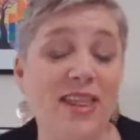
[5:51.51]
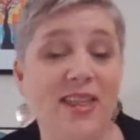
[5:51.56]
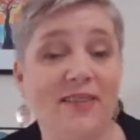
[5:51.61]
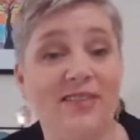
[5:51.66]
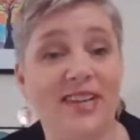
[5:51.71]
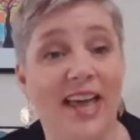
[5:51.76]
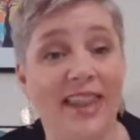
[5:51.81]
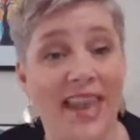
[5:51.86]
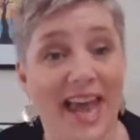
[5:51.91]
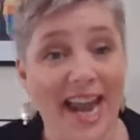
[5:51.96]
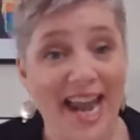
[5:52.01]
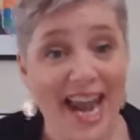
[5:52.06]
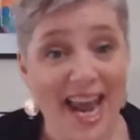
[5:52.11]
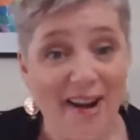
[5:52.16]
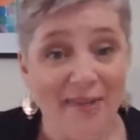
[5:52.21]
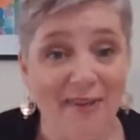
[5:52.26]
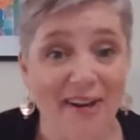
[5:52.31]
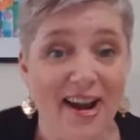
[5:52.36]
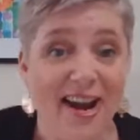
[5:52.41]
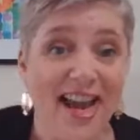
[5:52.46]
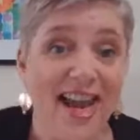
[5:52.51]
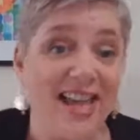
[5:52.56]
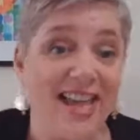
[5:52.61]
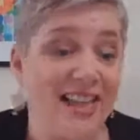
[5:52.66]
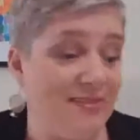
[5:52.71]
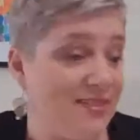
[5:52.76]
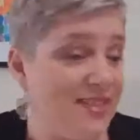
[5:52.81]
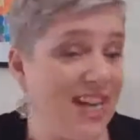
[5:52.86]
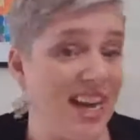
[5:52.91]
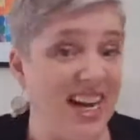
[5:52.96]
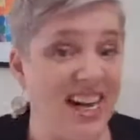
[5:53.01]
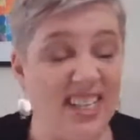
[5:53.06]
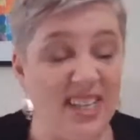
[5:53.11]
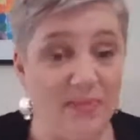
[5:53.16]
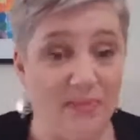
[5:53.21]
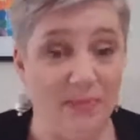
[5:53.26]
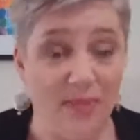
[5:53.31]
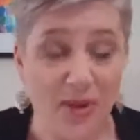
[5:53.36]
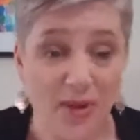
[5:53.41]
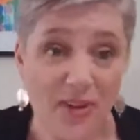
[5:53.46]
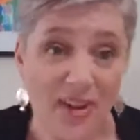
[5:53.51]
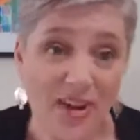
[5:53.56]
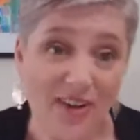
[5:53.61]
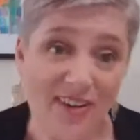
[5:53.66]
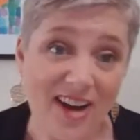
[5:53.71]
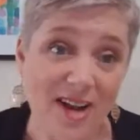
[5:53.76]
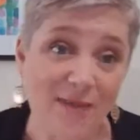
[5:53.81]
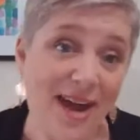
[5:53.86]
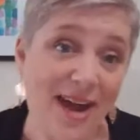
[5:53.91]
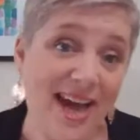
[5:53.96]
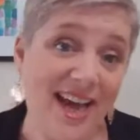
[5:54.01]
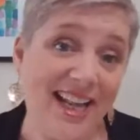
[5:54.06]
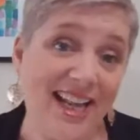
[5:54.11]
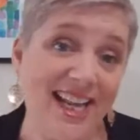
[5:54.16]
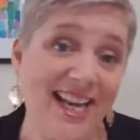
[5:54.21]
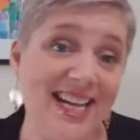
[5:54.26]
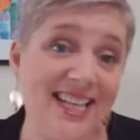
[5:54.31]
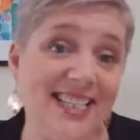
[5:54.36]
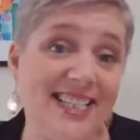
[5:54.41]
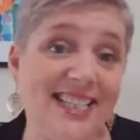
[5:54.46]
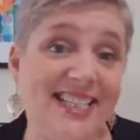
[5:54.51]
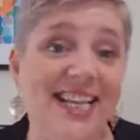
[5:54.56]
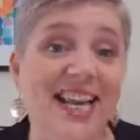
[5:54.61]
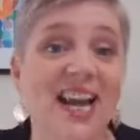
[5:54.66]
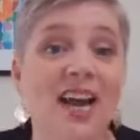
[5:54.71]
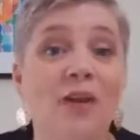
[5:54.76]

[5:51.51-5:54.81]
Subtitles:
they've done that networking, they've started to build their email list,